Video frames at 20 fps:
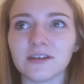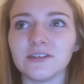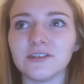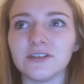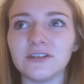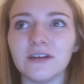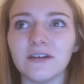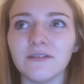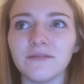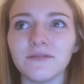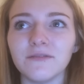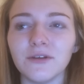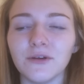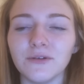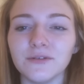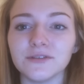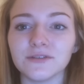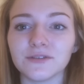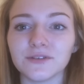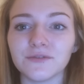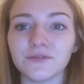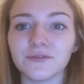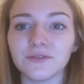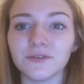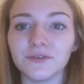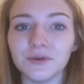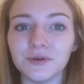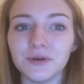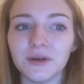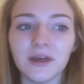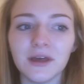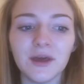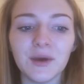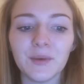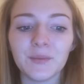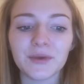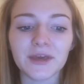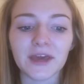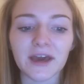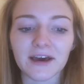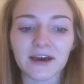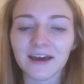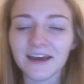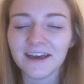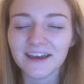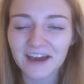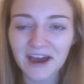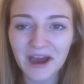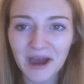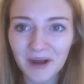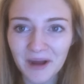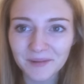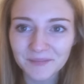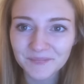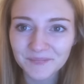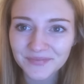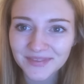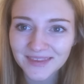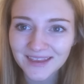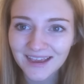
and her nose is on the floor. But yeah, um,